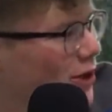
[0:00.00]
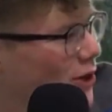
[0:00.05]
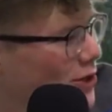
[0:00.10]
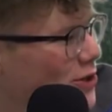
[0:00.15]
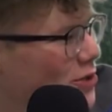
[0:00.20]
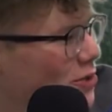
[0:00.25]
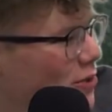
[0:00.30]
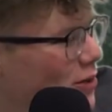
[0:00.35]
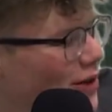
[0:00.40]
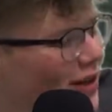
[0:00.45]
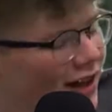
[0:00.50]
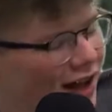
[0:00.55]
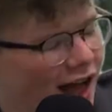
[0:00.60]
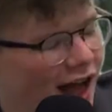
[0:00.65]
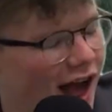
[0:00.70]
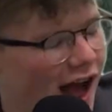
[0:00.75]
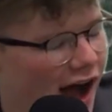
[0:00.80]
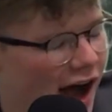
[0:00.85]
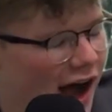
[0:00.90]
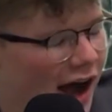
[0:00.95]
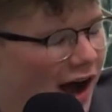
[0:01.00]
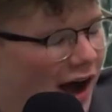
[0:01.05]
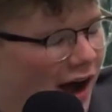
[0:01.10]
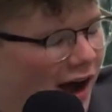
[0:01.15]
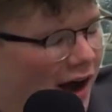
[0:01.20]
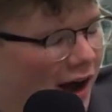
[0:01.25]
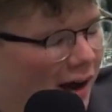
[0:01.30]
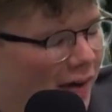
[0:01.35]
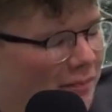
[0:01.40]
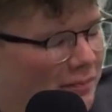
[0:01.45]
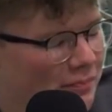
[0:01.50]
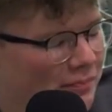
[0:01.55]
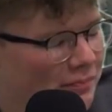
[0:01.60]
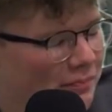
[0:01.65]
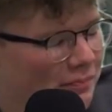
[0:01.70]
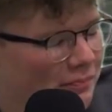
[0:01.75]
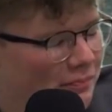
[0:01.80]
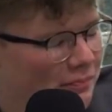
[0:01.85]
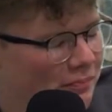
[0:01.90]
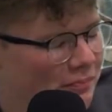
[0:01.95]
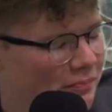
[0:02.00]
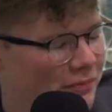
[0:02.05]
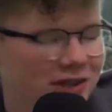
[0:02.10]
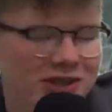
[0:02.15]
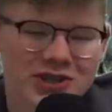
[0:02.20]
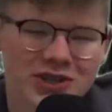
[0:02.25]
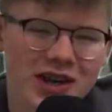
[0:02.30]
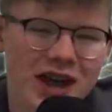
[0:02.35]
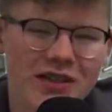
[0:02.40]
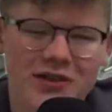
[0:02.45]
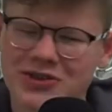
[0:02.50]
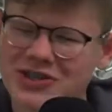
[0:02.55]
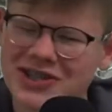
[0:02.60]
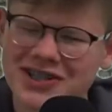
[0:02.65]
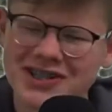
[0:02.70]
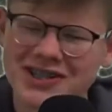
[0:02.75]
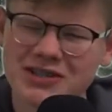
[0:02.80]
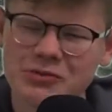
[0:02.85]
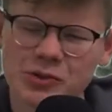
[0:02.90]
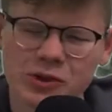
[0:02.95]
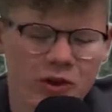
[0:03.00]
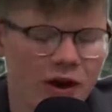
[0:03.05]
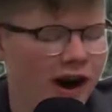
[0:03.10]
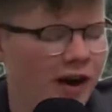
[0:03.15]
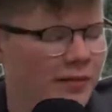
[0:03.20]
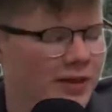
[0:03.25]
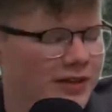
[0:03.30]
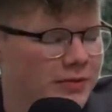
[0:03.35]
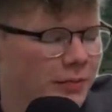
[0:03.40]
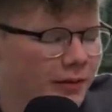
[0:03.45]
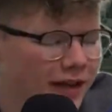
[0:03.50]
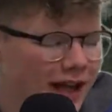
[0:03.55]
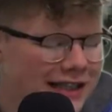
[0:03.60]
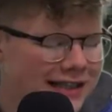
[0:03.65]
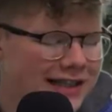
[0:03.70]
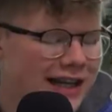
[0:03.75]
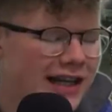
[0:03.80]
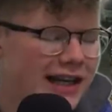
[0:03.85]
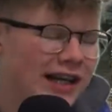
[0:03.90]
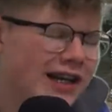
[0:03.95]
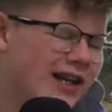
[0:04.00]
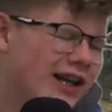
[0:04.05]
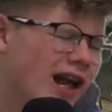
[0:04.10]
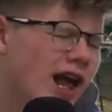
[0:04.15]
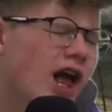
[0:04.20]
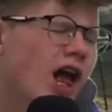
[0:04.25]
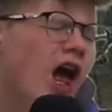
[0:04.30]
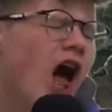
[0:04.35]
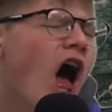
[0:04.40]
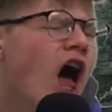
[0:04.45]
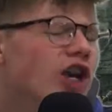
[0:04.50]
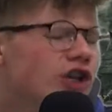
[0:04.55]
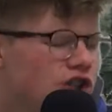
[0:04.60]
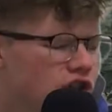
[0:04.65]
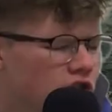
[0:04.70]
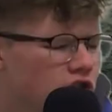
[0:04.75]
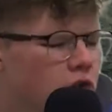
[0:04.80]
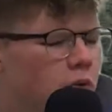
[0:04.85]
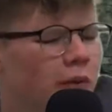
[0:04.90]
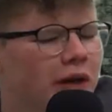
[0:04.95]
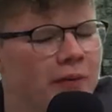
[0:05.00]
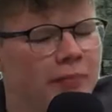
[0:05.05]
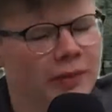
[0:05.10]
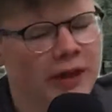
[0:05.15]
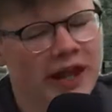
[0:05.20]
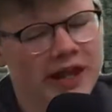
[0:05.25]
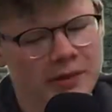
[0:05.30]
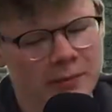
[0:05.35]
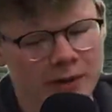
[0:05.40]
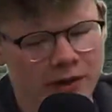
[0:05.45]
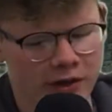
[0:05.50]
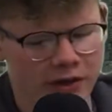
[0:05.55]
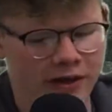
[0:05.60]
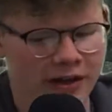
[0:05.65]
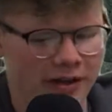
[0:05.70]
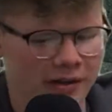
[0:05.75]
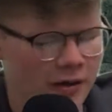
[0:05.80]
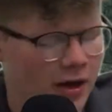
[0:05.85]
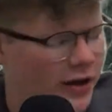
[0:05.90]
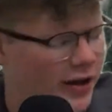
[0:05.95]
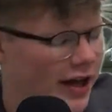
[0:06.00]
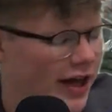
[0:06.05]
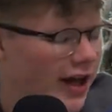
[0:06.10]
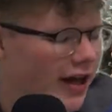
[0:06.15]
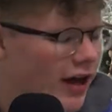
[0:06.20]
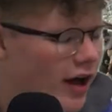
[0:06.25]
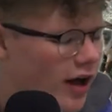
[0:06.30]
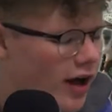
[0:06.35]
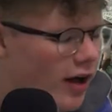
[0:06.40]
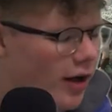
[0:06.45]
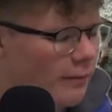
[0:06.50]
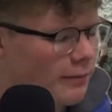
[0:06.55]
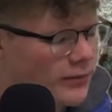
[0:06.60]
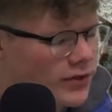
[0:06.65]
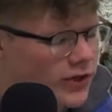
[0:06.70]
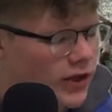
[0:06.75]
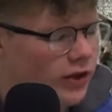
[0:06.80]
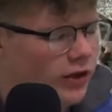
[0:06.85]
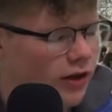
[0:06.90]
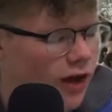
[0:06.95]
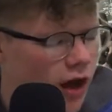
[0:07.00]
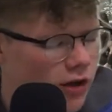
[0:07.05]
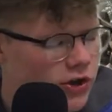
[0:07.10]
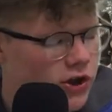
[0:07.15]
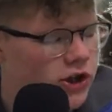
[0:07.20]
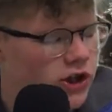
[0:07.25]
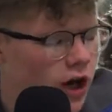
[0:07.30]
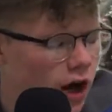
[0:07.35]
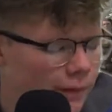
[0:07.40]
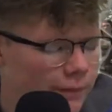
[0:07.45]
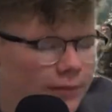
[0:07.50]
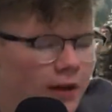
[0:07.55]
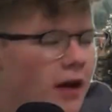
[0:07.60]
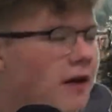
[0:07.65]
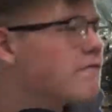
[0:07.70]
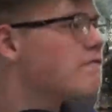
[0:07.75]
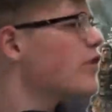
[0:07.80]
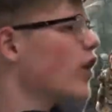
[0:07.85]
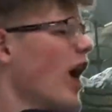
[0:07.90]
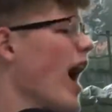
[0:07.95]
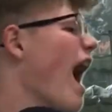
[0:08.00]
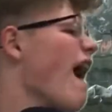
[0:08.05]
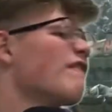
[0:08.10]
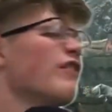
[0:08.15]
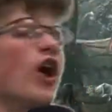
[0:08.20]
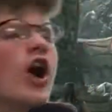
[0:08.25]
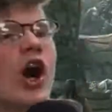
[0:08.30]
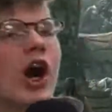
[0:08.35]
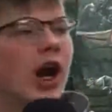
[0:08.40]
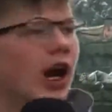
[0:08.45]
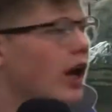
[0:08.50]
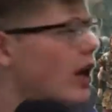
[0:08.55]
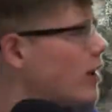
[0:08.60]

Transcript: usual. So yeah, those are the system requirements. But let's get in to the replayability. Okay. So I'll just start. Forever!